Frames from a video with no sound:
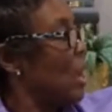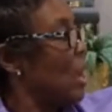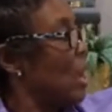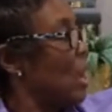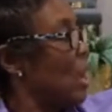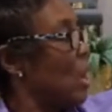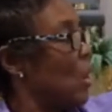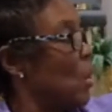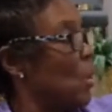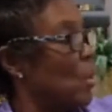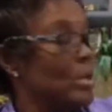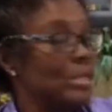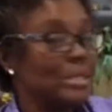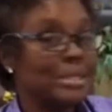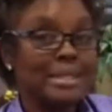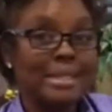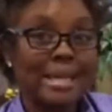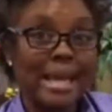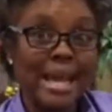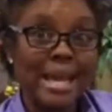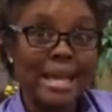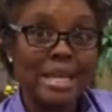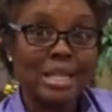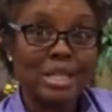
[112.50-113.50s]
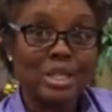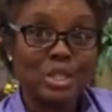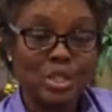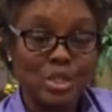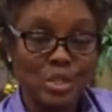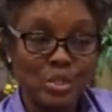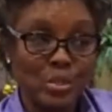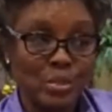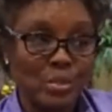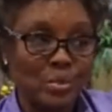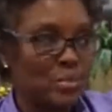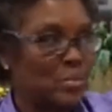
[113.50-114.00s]
On day
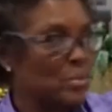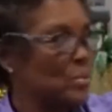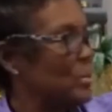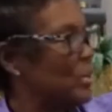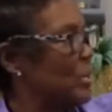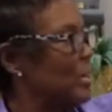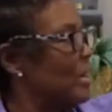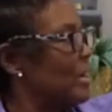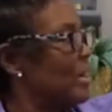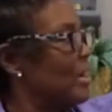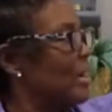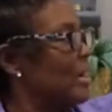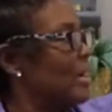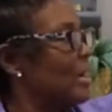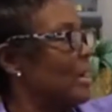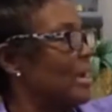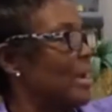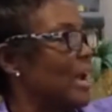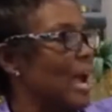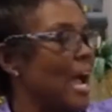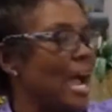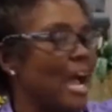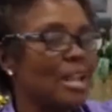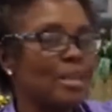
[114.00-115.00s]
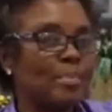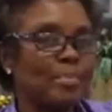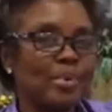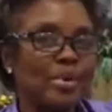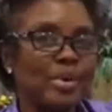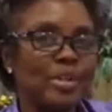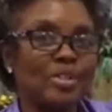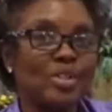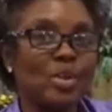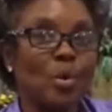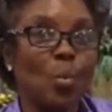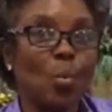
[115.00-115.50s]
two, God
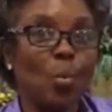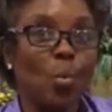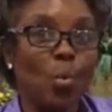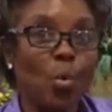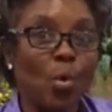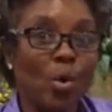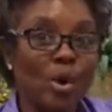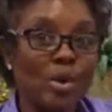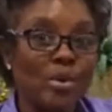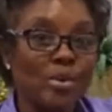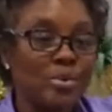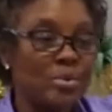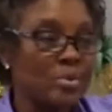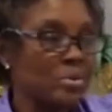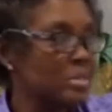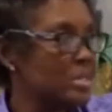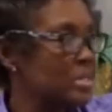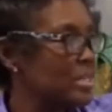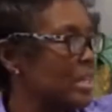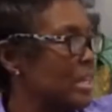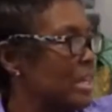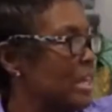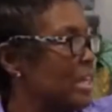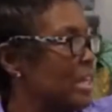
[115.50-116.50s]
put the waters